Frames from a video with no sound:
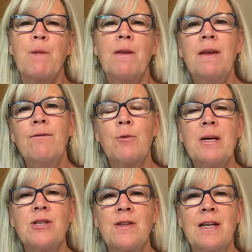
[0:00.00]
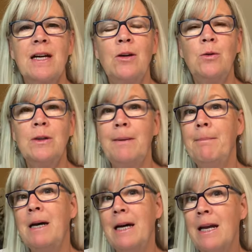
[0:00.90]
the information that I hold in
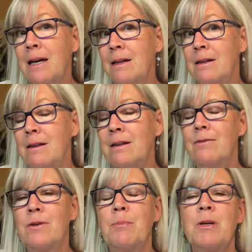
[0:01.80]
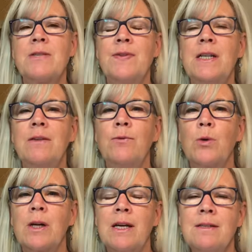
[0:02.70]
my head from breastfeeding
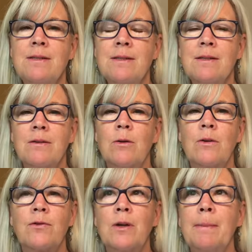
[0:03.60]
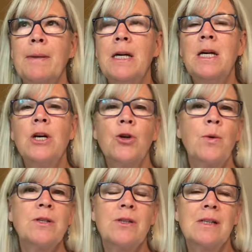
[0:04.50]
four kids or from
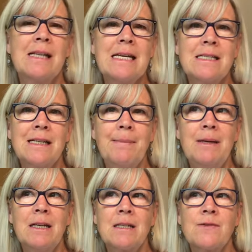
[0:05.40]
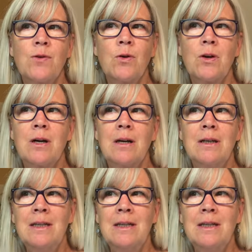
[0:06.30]
going to the La Leche League meetings for